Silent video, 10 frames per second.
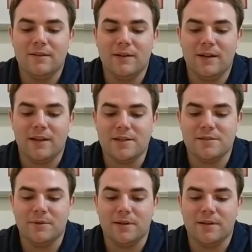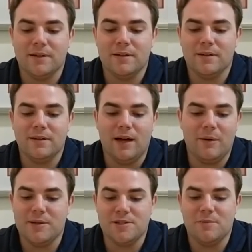Wow, they actually work. I
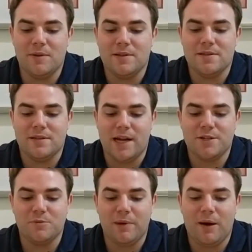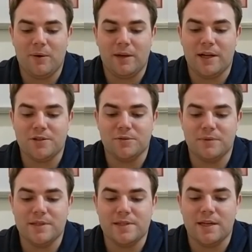would assume that this is an actual power and an actual
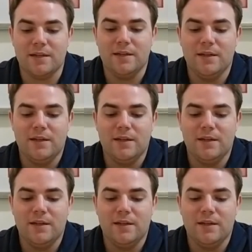reset.